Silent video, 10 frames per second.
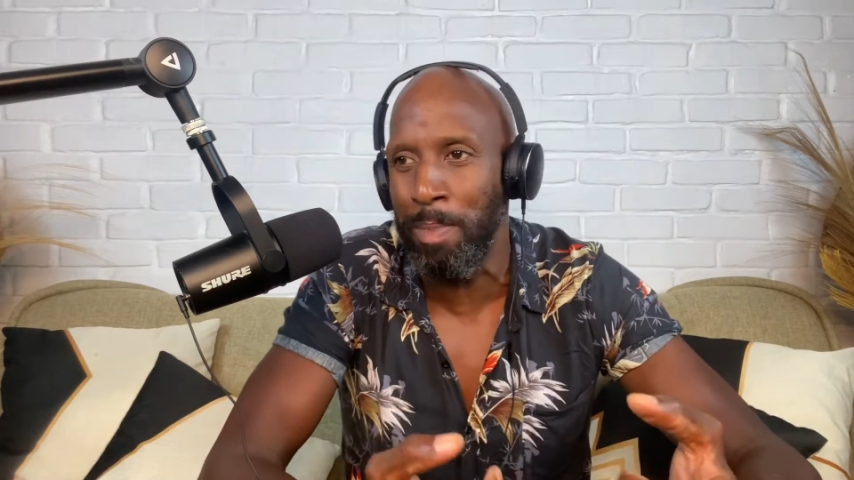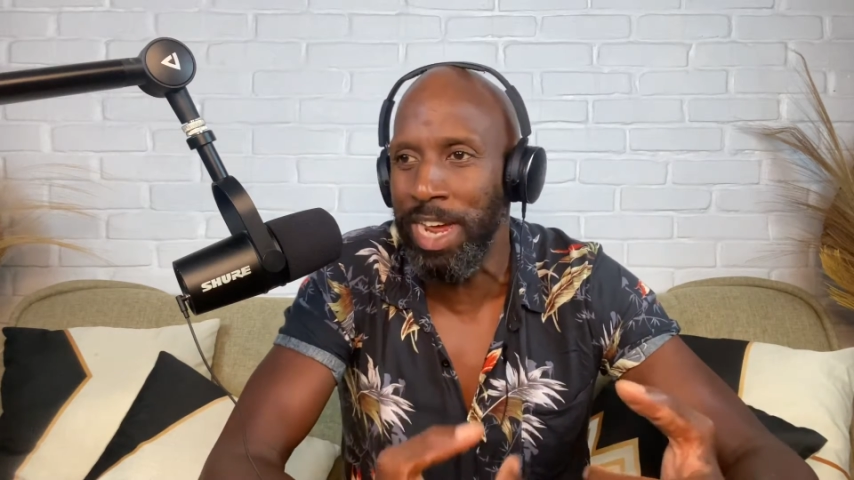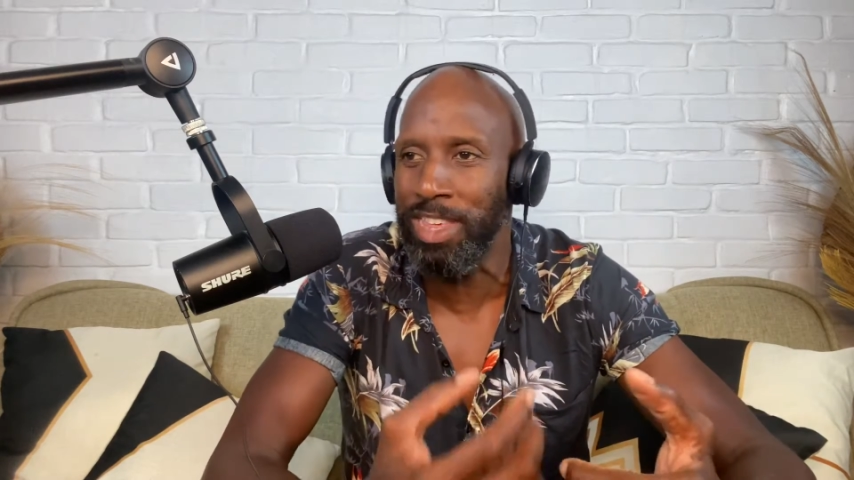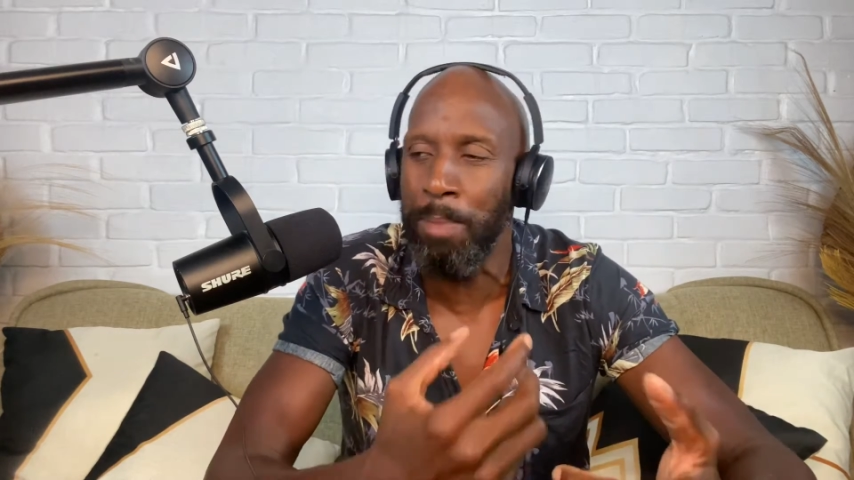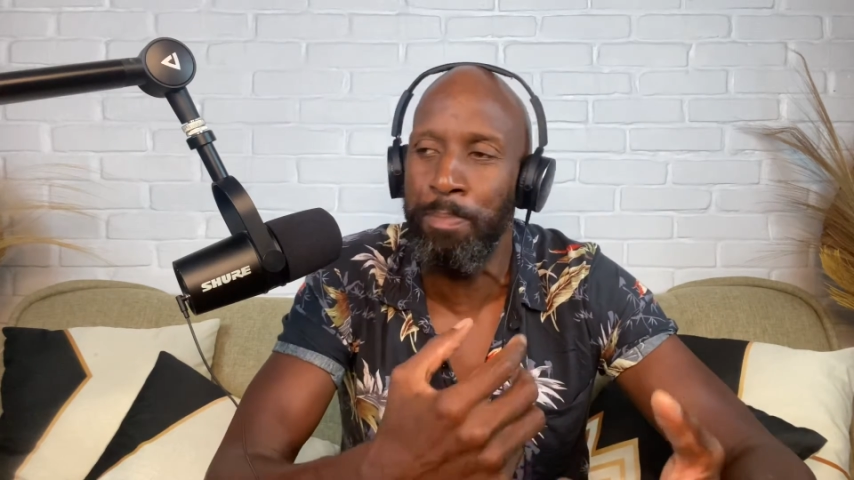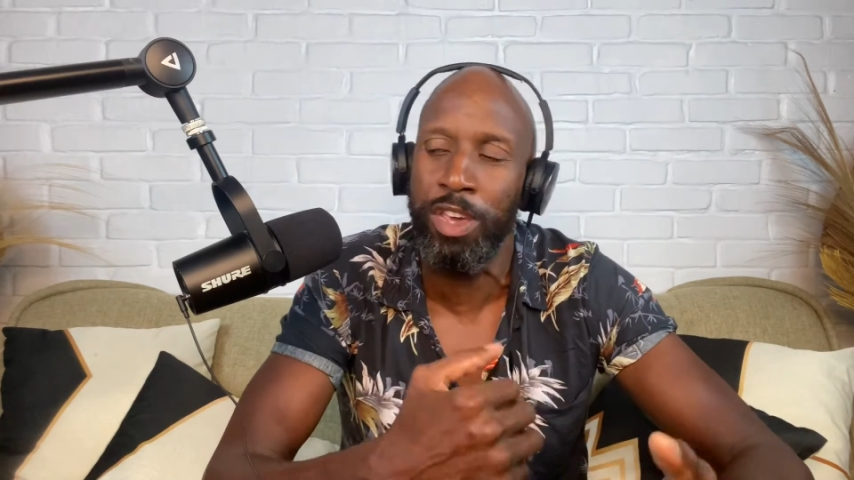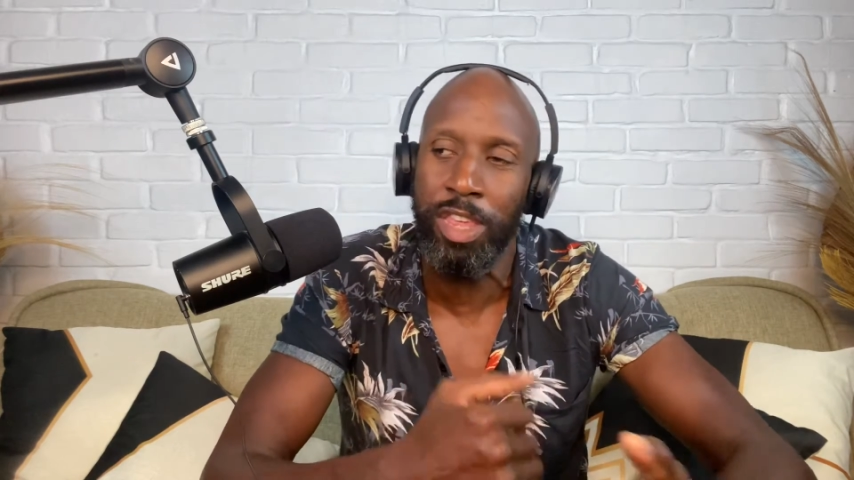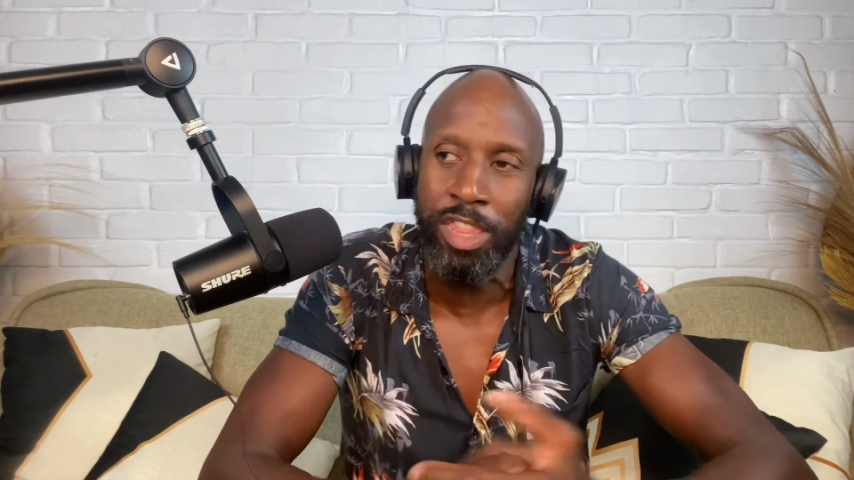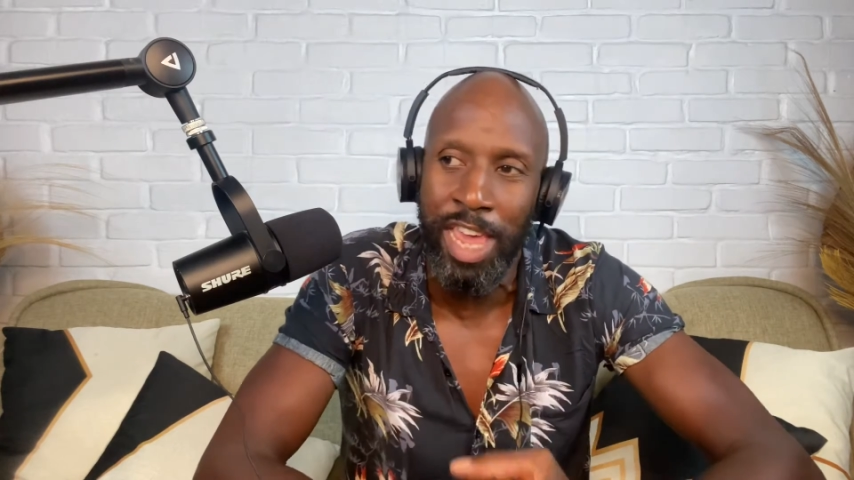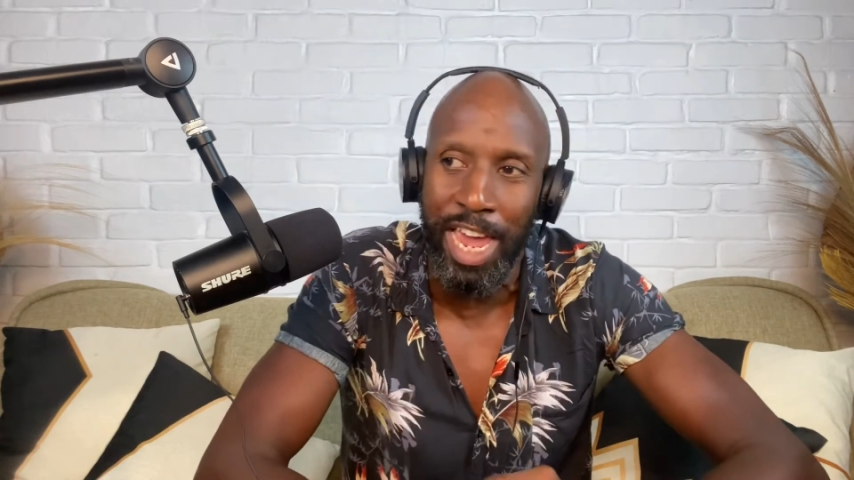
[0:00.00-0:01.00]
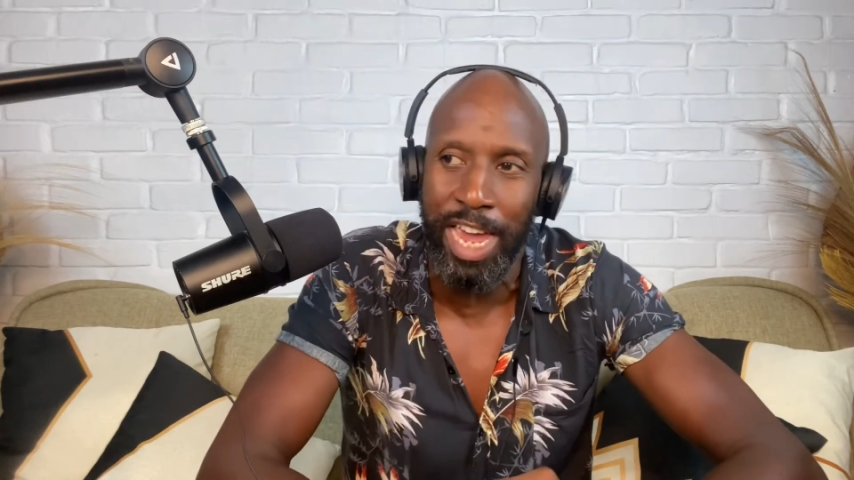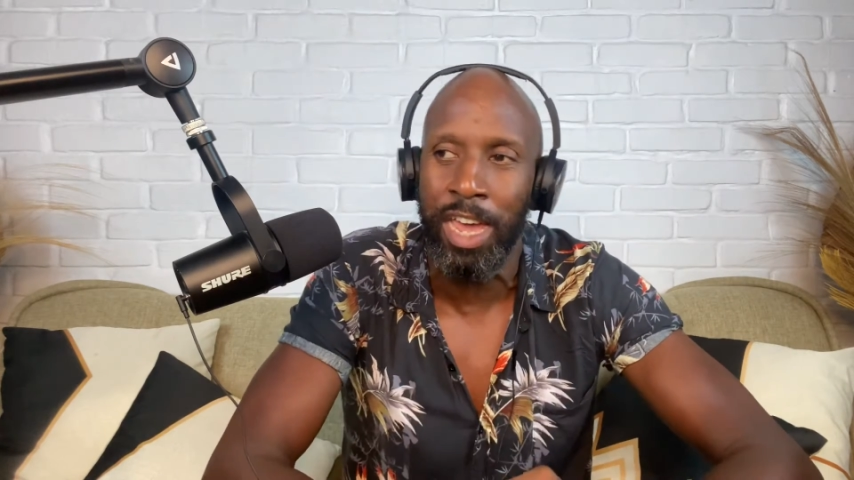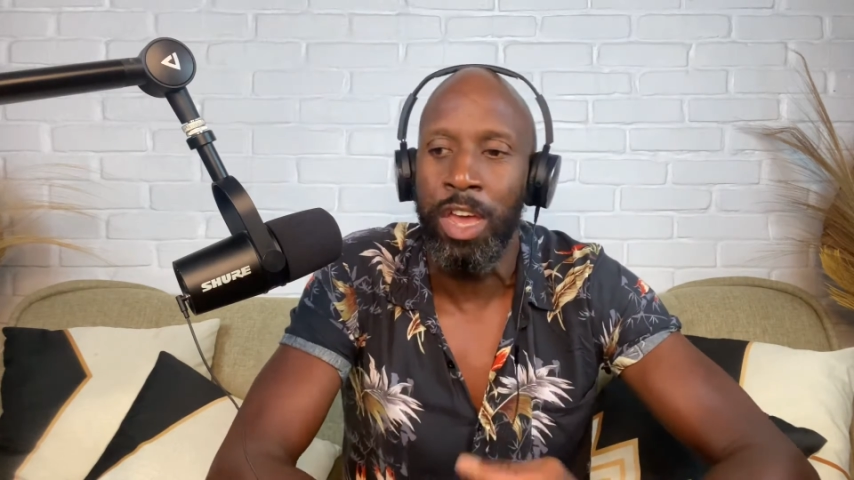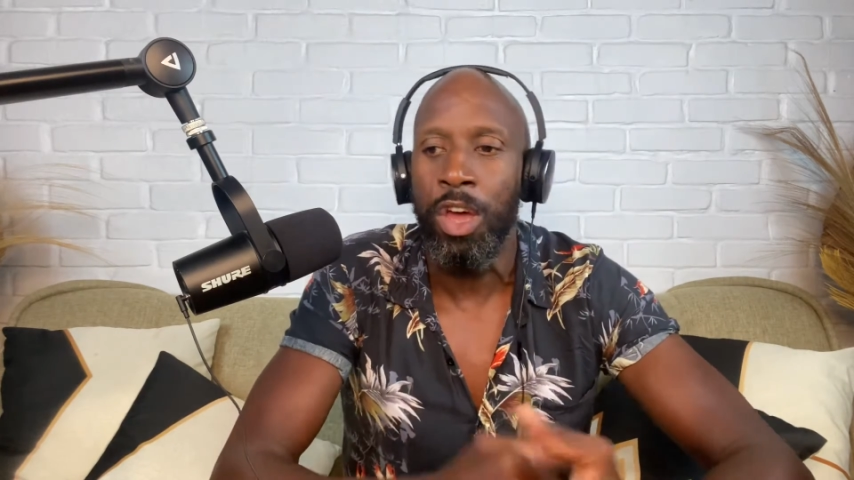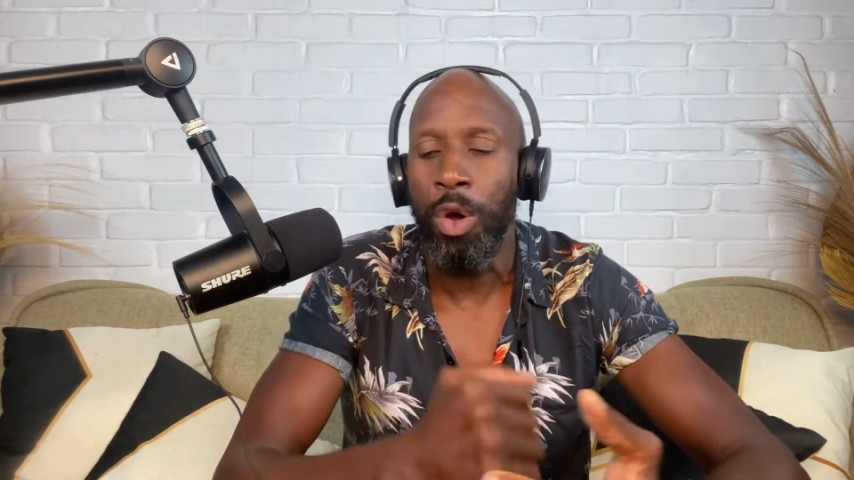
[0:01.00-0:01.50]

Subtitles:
makes that person tick,